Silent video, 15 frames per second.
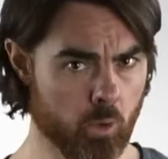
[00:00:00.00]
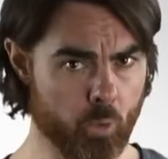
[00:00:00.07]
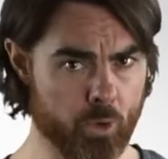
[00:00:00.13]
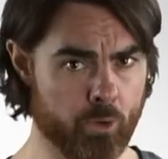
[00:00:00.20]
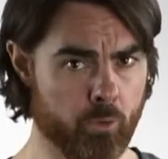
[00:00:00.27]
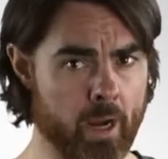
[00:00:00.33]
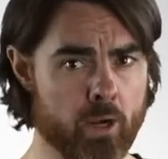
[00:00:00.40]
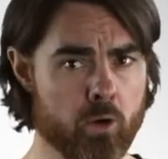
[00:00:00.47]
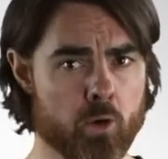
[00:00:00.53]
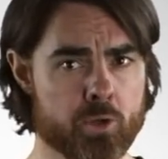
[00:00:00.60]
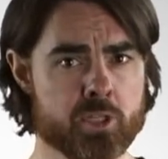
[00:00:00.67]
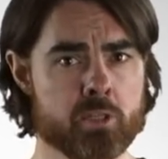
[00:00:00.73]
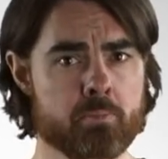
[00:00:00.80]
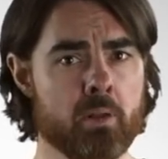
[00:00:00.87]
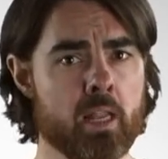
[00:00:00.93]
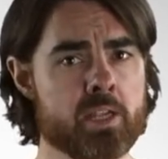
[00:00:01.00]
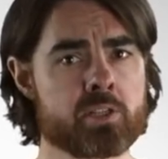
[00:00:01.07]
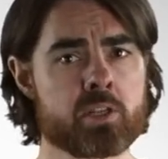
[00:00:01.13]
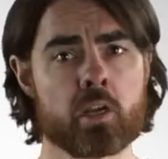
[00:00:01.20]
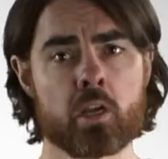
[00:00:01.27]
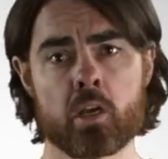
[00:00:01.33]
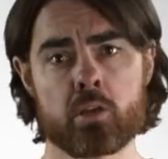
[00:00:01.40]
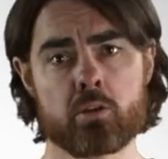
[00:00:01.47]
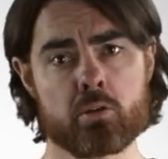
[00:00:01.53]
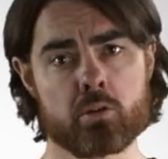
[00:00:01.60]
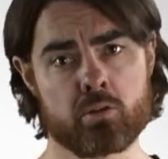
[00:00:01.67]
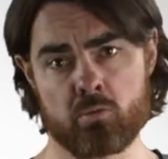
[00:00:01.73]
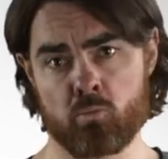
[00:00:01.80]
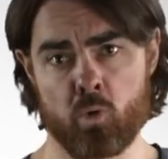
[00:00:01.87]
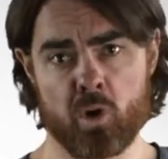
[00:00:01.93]
With the Great Courses Plus, you
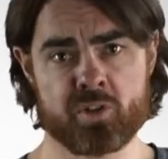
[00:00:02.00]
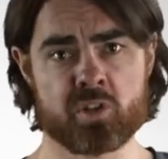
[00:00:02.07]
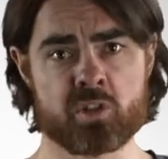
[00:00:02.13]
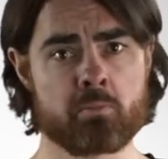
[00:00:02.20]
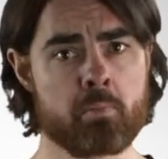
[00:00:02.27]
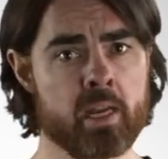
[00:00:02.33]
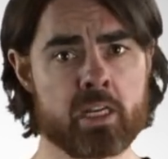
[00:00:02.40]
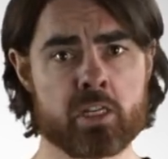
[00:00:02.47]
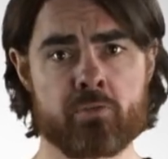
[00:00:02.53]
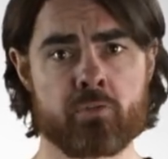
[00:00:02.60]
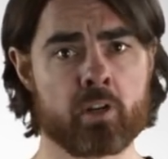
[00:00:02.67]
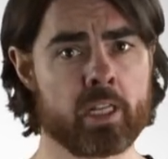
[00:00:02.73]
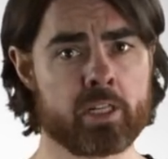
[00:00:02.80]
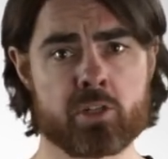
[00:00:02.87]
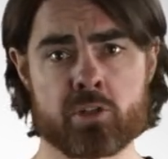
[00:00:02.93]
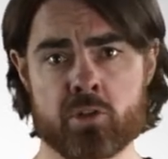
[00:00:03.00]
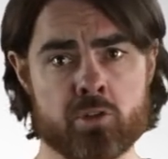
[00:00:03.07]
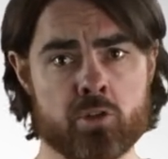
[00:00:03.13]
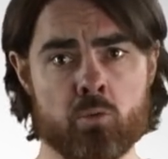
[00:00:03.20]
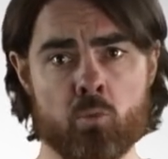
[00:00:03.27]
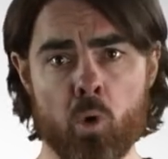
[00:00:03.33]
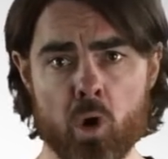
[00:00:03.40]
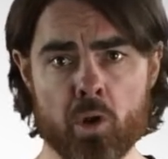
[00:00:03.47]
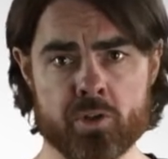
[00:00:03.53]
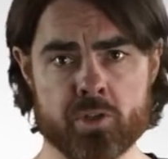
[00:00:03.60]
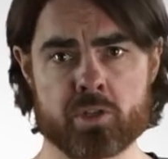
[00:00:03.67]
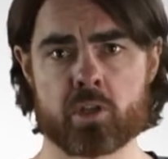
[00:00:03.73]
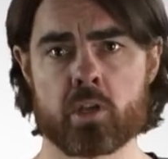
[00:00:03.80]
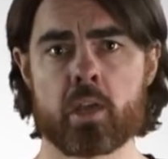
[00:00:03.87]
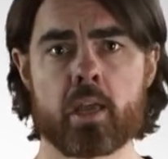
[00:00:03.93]
can watch as many different lectures as you
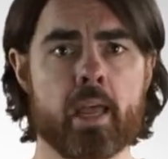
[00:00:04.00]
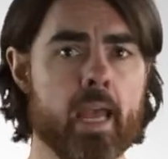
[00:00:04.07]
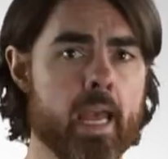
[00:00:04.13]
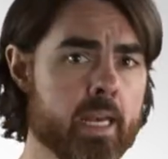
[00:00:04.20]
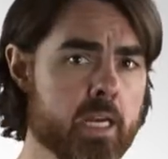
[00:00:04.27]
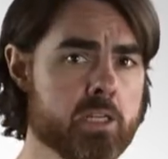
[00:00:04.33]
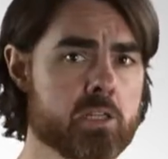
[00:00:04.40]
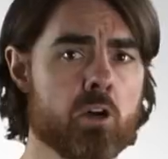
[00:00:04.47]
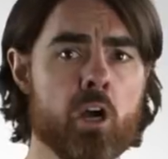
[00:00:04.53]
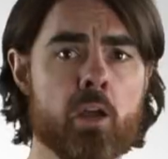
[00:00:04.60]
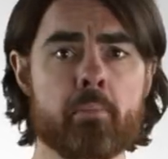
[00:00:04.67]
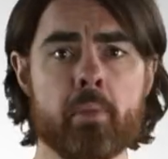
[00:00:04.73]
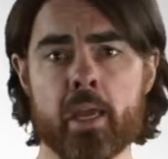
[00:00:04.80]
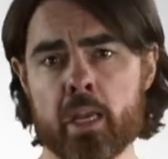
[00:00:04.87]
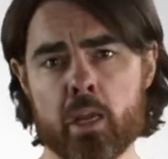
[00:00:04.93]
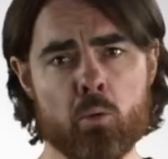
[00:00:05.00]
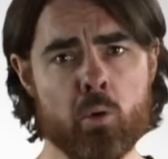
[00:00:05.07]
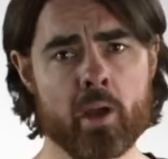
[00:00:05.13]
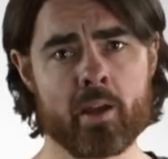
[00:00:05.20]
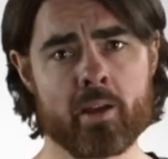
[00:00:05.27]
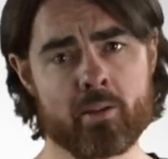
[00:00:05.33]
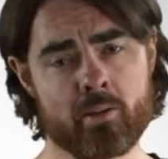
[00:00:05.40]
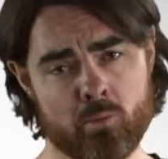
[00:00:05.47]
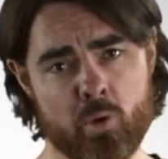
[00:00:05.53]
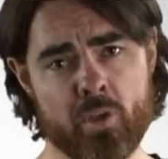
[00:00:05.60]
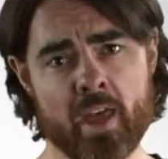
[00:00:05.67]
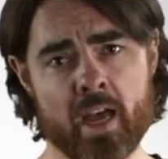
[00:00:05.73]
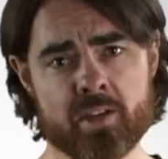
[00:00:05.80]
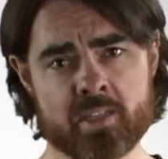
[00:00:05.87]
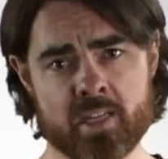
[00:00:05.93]
want, anytime, anywhere,
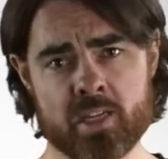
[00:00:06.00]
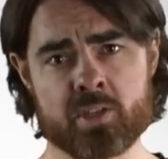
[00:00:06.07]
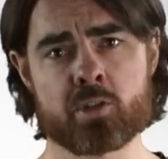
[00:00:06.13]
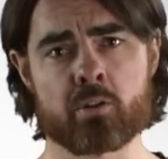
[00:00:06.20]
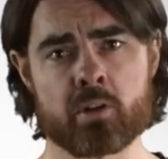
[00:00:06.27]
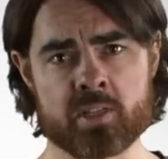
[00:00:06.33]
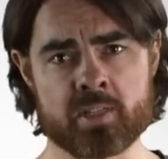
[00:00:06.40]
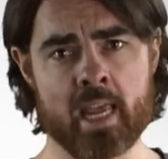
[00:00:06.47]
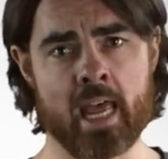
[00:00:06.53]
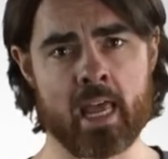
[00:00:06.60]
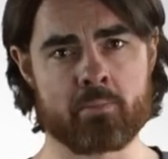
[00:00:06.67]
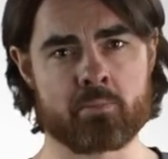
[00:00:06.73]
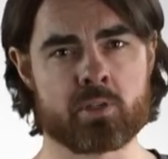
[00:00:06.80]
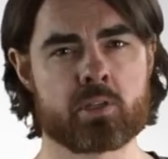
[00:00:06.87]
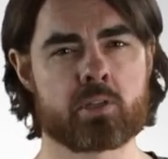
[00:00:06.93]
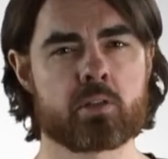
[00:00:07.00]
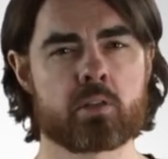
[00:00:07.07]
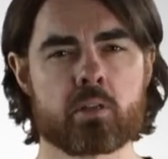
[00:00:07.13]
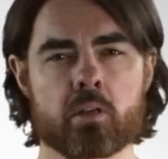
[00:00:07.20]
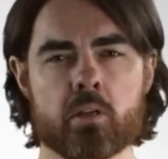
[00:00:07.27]
without tests or exams.